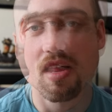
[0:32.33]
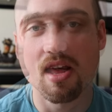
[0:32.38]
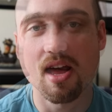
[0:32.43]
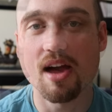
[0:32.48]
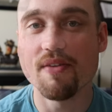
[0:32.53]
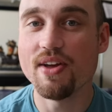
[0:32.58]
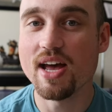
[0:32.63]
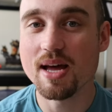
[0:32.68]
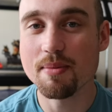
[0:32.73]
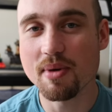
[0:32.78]

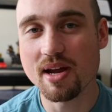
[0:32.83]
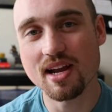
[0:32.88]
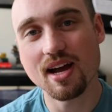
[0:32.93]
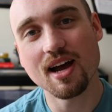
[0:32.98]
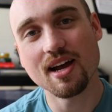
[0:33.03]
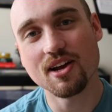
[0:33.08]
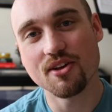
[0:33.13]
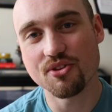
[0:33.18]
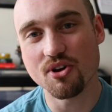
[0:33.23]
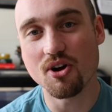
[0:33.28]
I've had my
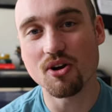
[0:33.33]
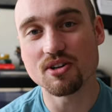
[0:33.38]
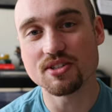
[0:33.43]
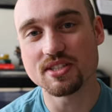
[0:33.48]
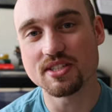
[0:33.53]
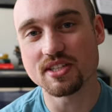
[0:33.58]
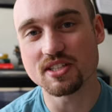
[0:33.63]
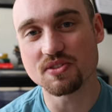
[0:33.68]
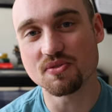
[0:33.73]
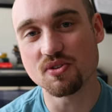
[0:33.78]
eye on the
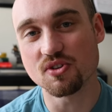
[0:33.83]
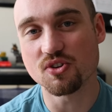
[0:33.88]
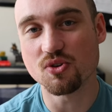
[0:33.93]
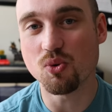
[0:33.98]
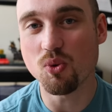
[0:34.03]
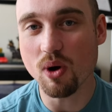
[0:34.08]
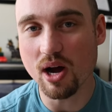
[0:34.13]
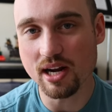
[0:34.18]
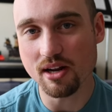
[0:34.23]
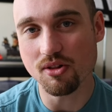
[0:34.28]
R6 for
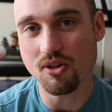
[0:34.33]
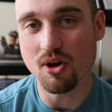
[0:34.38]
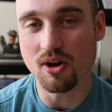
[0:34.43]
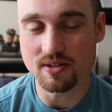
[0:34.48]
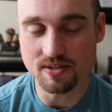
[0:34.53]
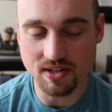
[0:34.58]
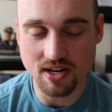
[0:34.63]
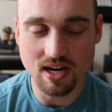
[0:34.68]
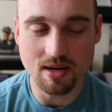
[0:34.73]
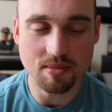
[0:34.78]
quite a long
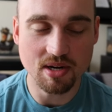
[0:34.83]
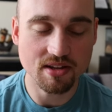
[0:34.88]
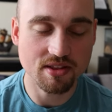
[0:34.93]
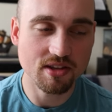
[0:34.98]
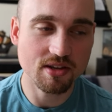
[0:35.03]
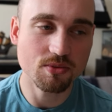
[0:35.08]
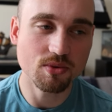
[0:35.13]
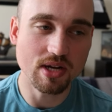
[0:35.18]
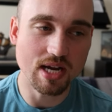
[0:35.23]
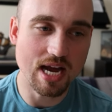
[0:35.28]
time. I
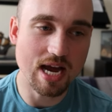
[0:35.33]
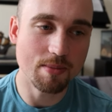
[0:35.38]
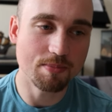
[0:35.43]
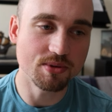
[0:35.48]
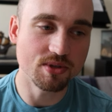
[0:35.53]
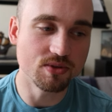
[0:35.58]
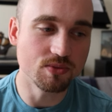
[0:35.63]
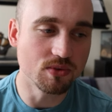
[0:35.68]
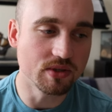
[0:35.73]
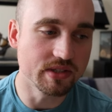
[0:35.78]
think what
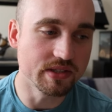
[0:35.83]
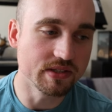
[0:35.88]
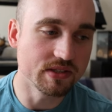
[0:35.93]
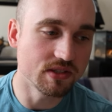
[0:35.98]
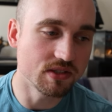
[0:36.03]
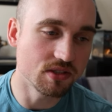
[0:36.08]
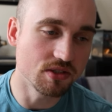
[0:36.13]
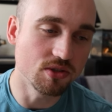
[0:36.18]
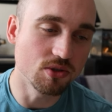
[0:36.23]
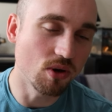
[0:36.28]
happened
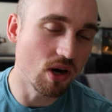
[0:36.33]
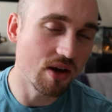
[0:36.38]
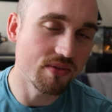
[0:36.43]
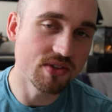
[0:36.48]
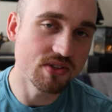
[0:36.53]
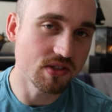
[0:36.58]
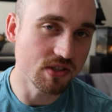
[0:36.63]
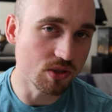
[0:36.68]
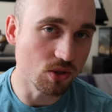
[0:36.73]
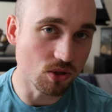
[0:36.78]
was, you know,
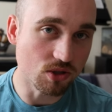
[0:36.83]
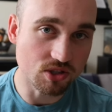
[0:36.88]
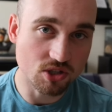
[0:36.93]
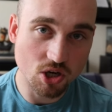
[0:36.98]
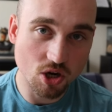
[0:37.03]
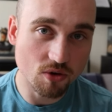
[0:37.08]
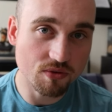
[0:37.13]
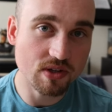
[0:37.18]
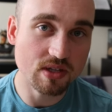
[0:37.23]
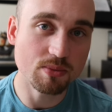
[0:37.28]
obviously during
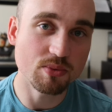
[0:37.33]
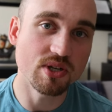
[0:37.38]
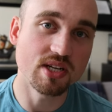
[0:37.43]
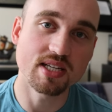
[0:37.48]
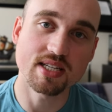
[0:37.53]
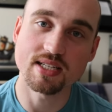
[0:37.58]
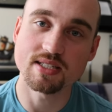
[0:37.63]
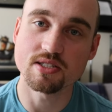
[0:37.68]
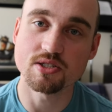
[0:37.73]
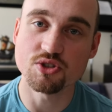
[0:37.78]
COVID, we
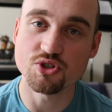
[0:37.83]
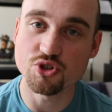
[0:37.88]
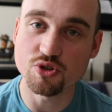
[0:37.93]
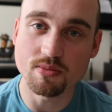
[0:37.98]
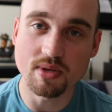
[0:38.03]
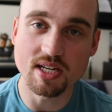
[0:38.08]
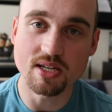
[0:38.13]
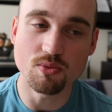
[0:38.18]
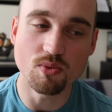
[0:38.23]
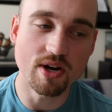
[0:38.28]
didn't get to do
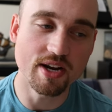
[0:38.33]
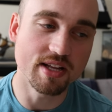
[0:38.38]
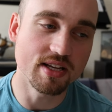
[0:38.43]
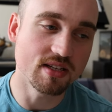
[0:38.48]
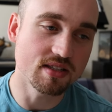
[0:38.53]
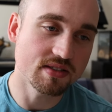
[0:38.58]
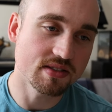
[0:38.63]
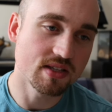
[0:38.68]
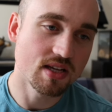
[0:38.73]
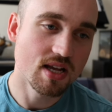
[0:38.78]
many
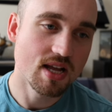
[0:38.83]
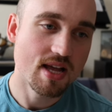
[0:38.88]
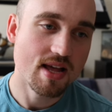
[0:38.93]
weddings.